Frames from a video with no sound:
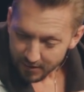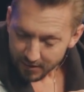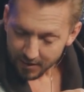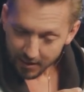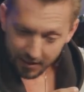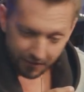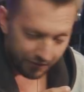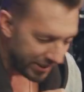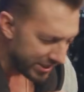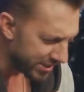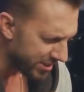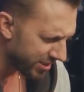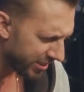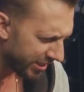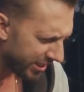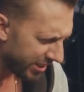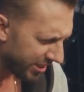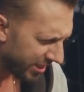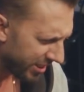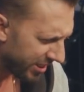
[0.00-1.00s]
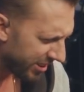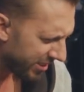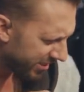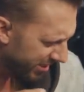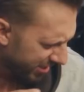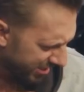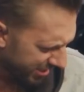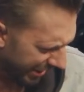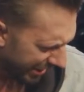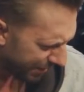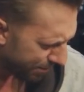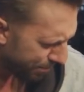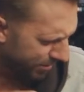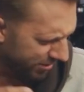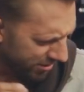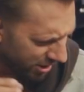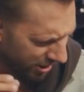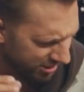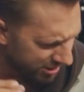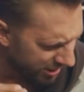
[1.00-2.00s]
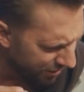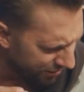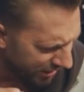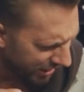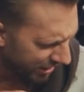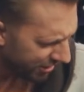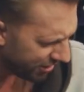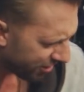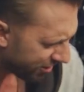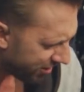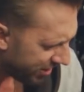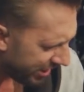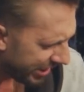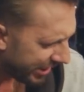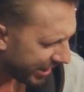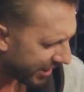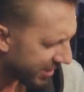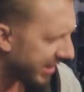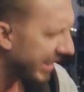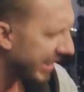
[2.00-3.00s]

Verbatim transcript: And eventually you're gonna just like start shifting in your seat because